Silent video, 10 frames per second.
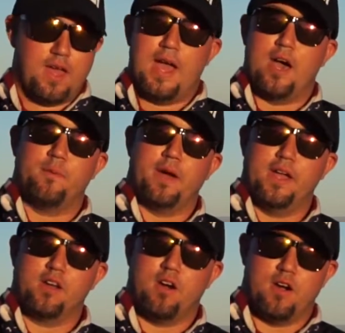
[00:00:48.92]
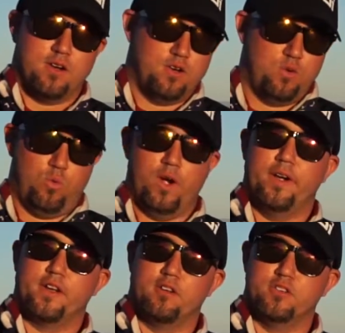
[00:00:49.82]
how to buy a car, where
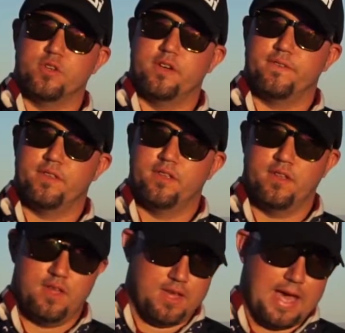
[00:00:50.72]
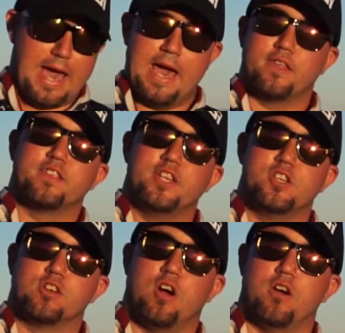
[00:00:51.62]
to go drift, how to set
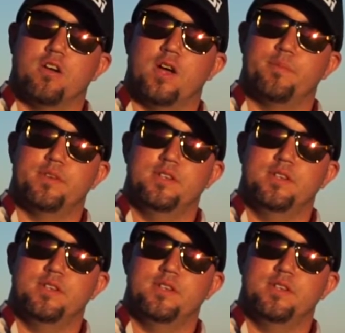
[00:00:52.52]
your car up,